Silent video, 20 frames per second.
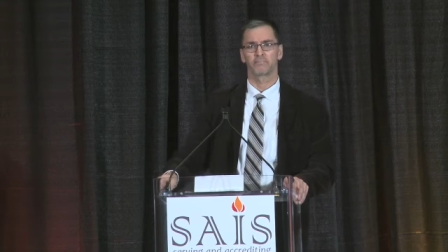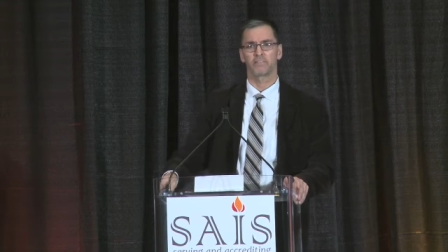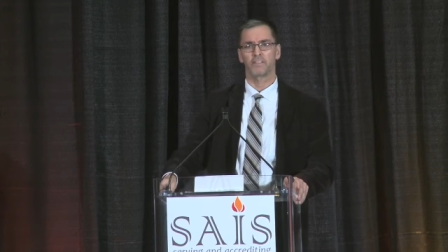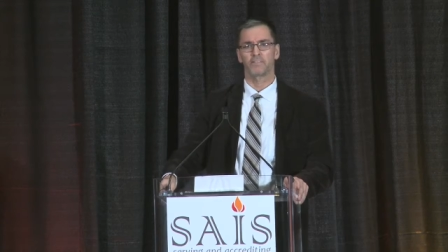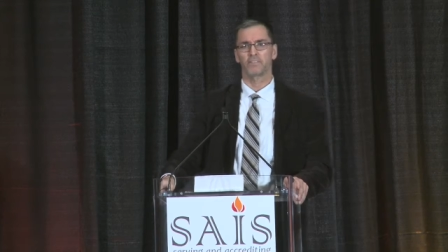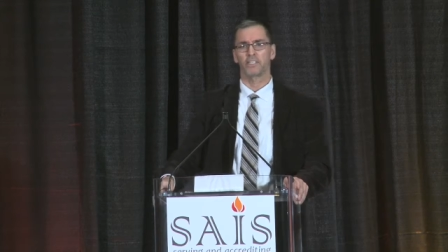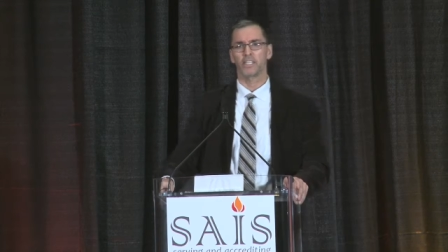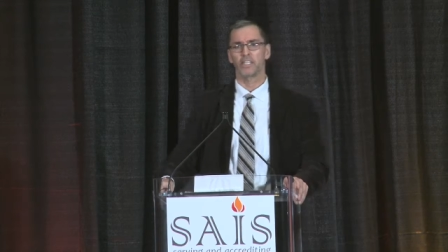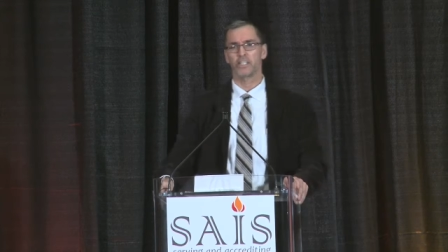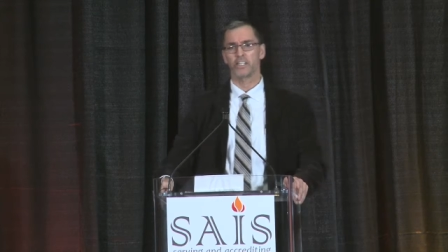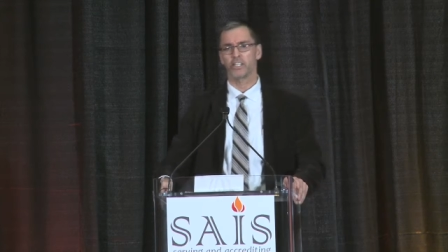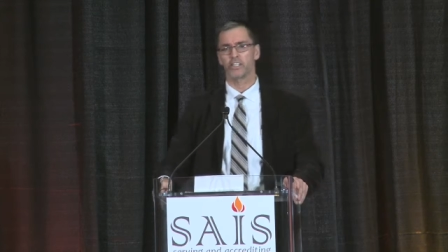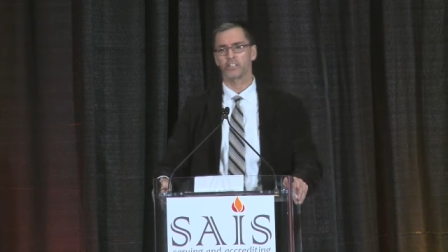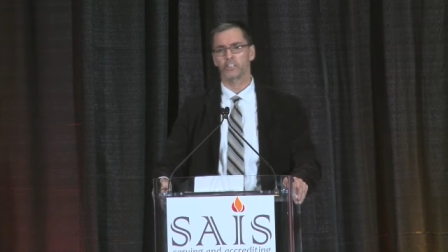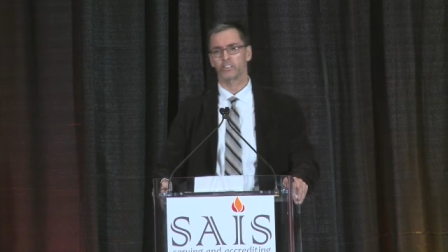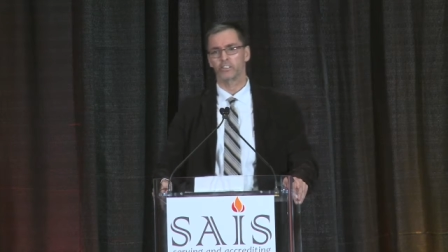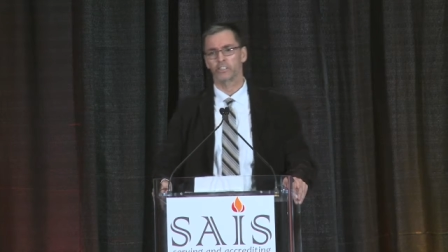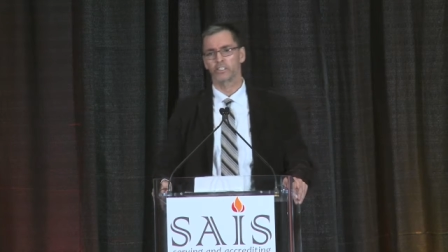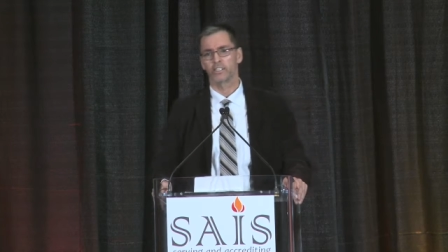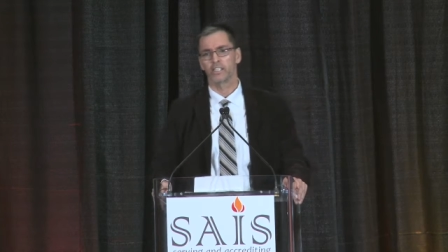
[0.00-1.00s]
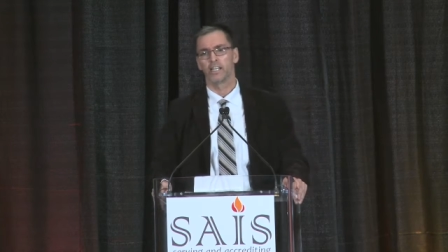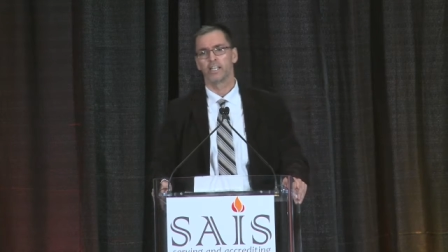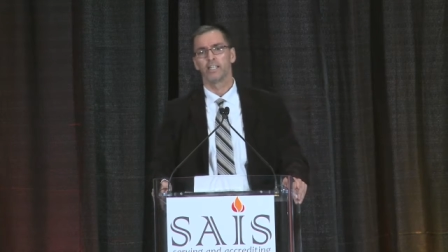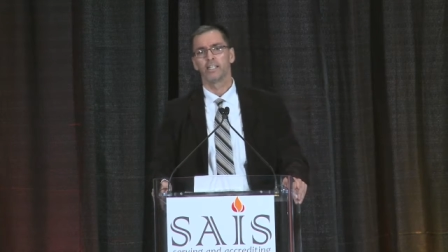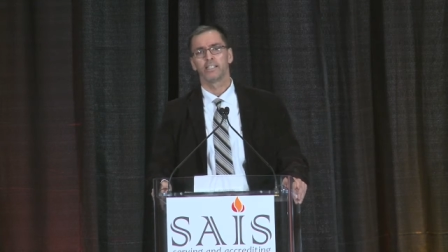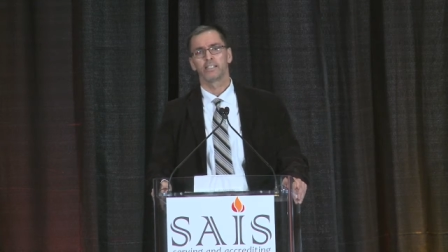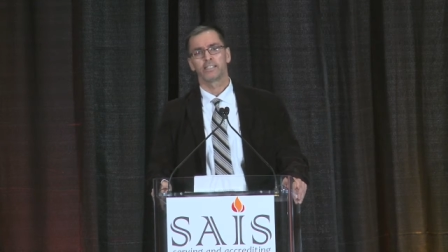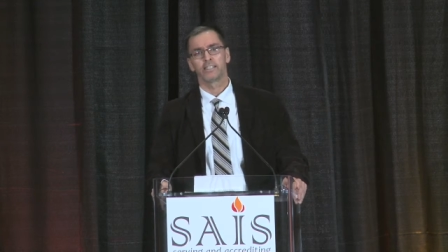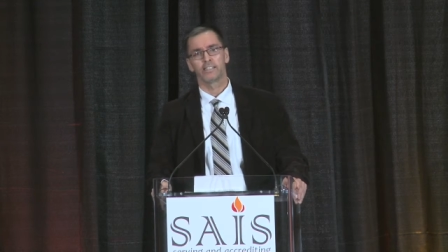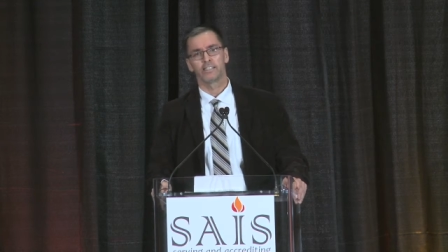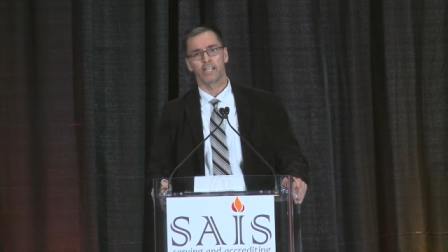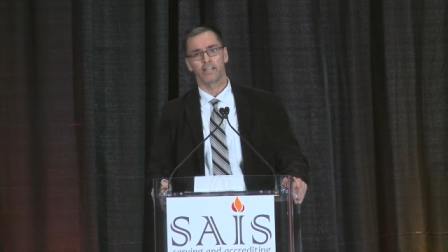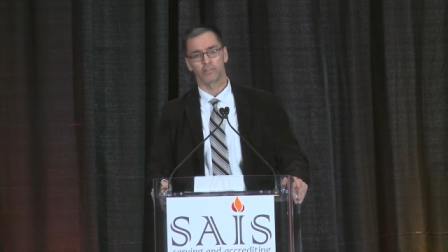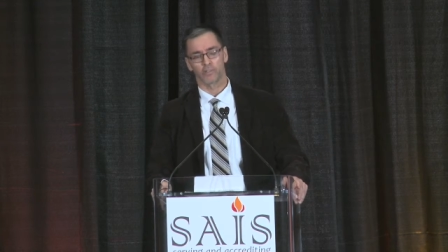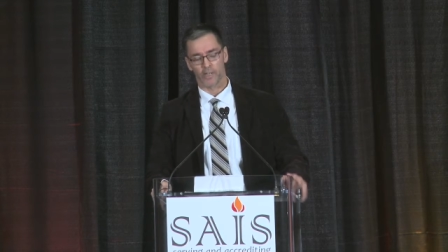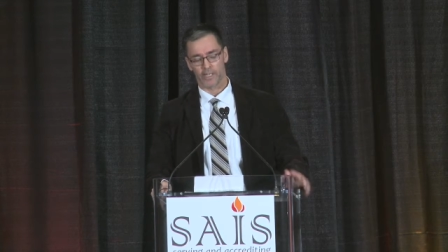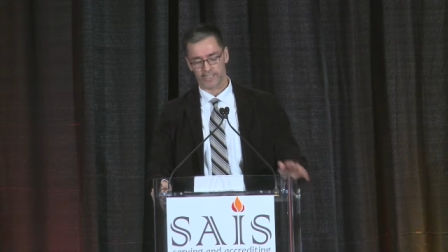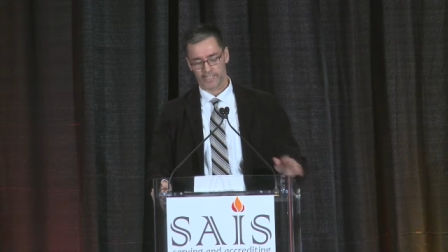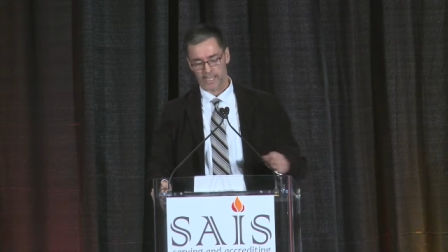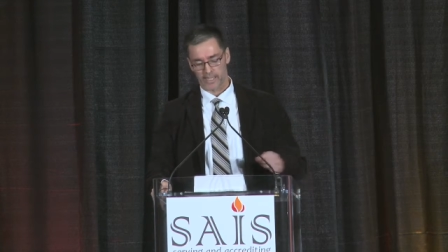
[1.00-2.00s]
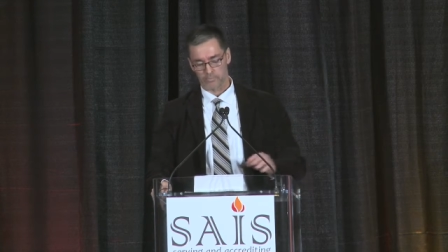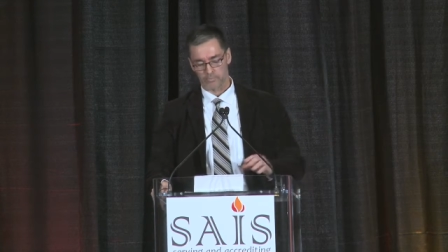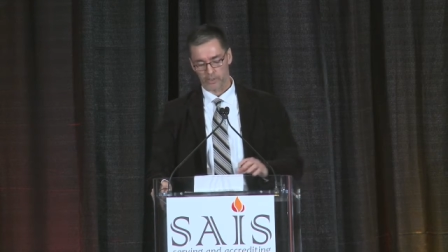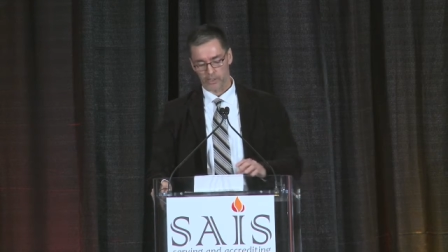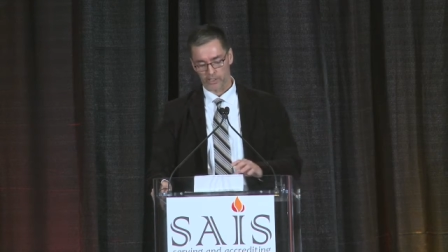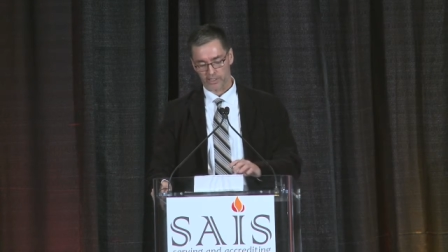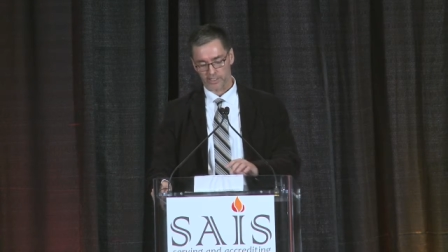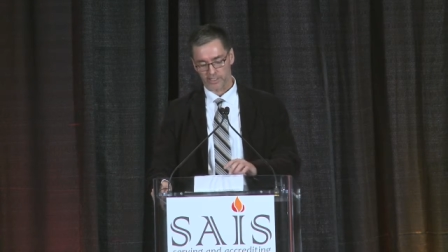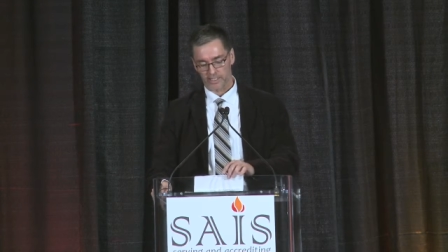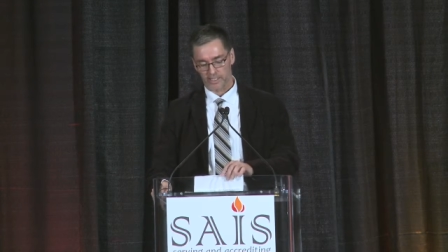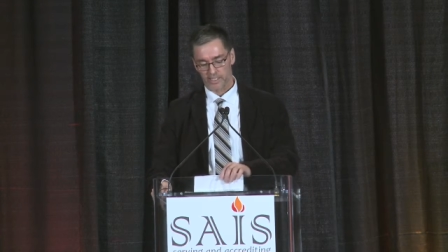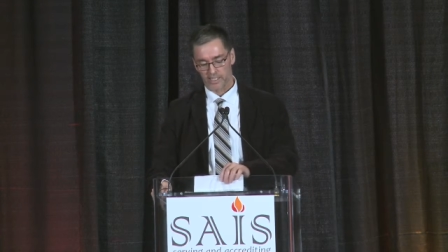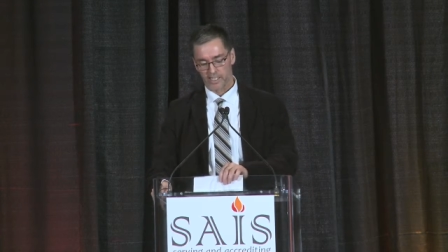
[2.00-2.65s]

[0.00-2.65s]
15 years since I've read that book.